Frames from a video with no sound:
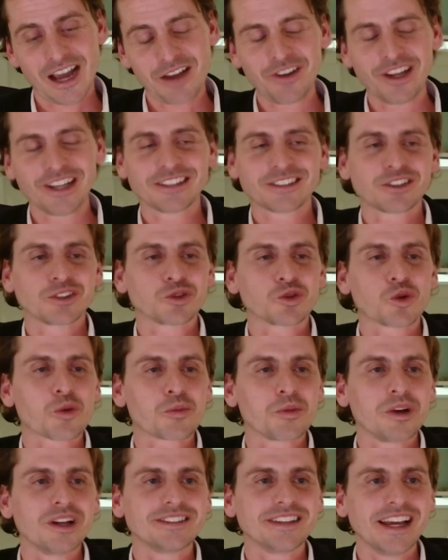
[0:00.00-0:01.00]
I think it's a
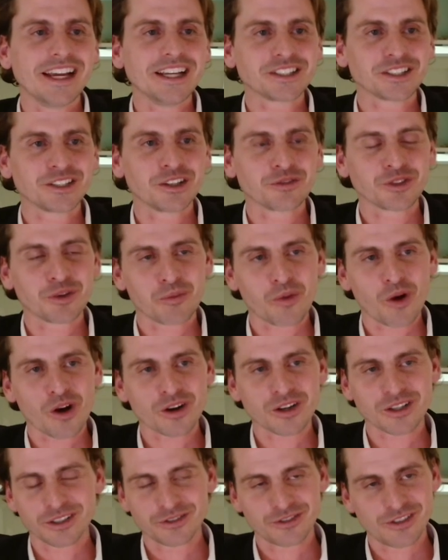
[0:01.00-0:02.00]
normalization of the
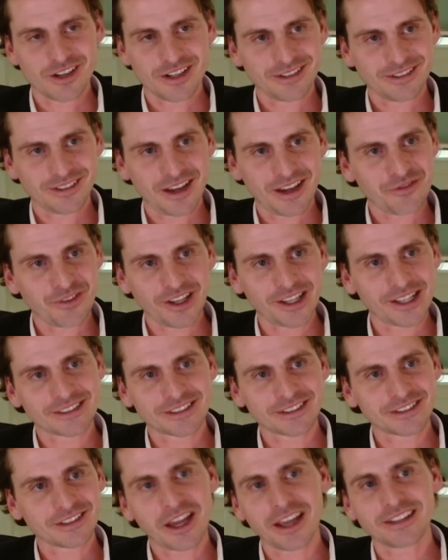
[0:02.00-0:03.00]
market, right? I think
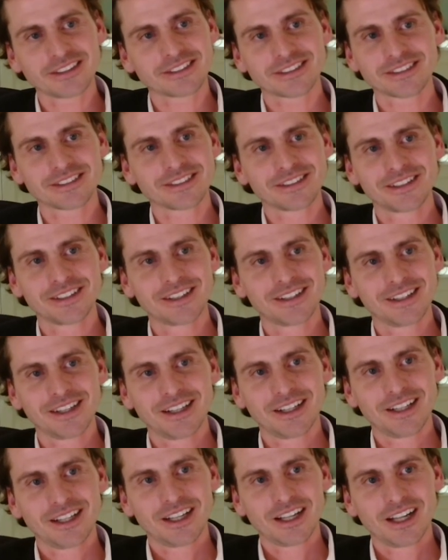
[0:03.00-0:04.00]
it's yeah.
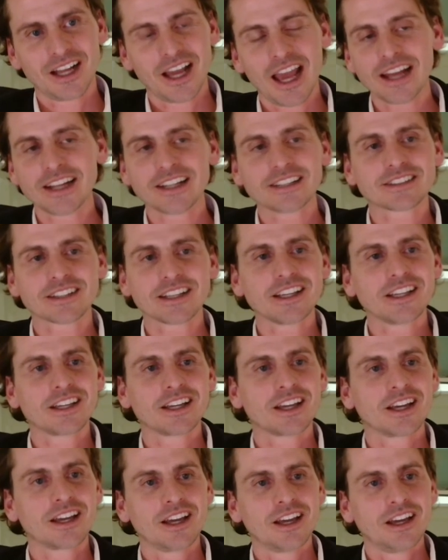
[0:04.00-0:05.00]
and it's
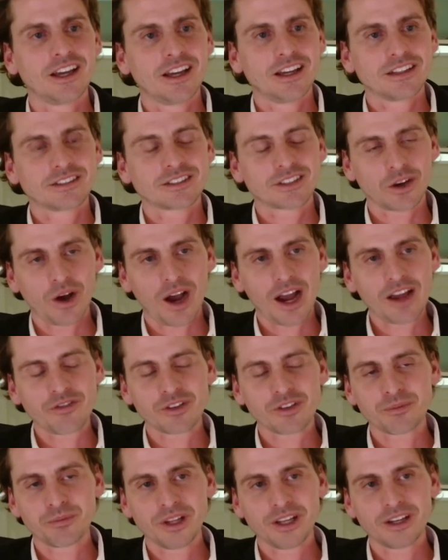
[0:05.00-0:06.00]
so I
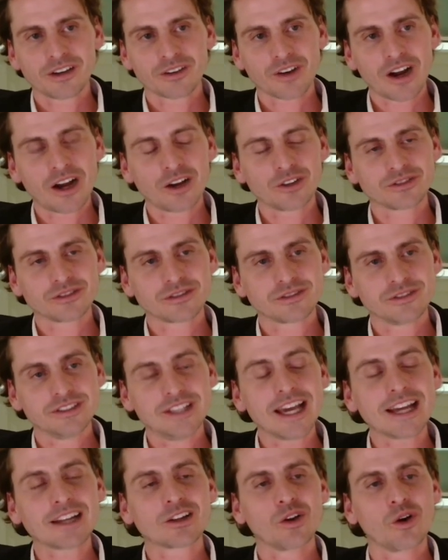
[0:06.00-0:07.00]
haven't been around
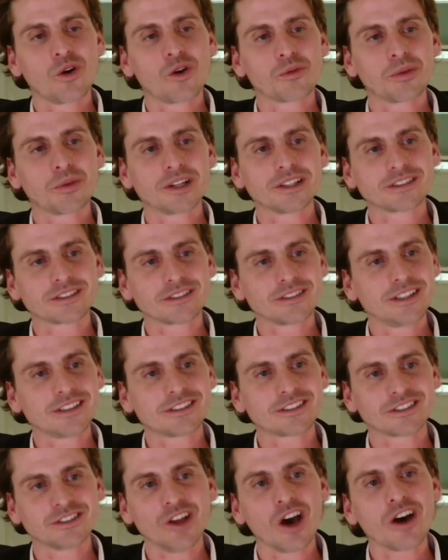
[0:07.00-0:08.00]
that long, but it's
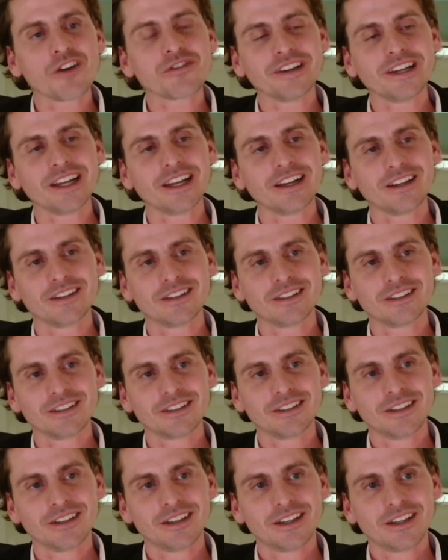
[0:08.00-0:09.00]
it's nothing
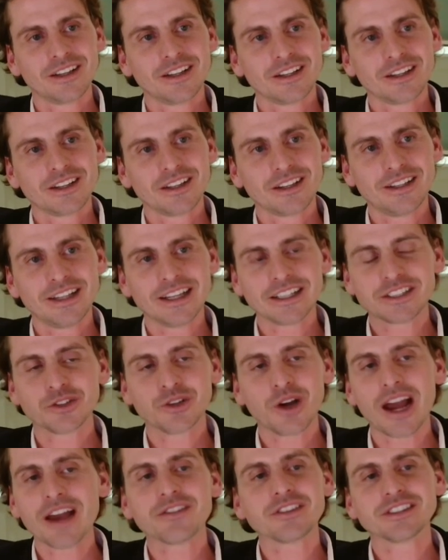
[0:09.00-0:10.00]
that
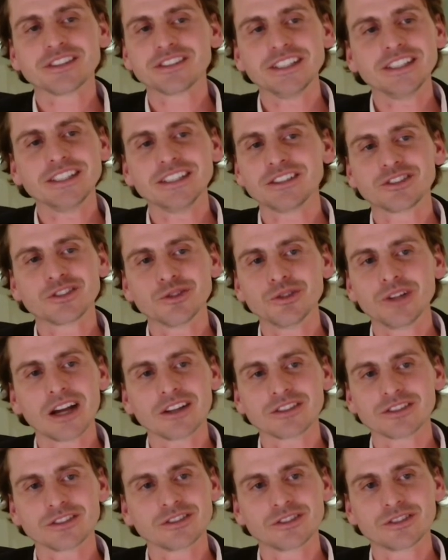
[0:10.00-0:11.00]
you haven't seen in
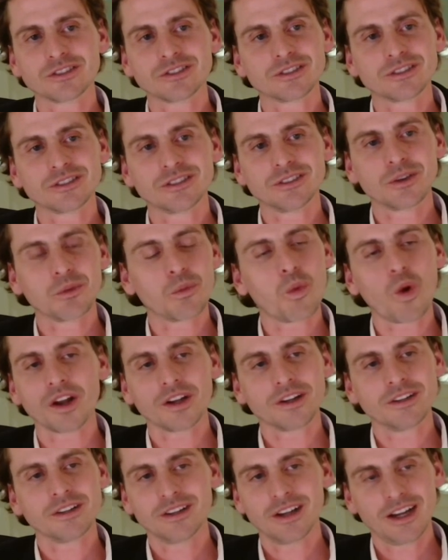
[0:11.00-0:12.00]

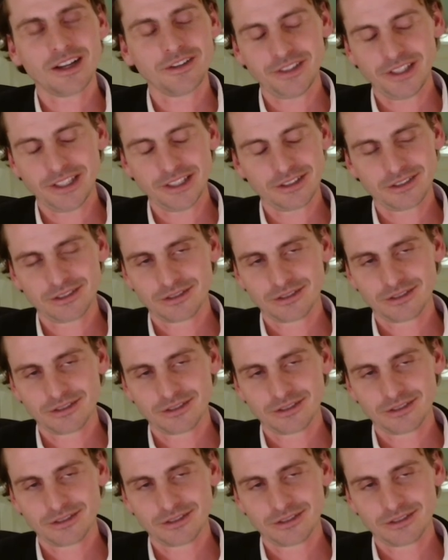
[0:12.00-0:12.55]
2001. I think.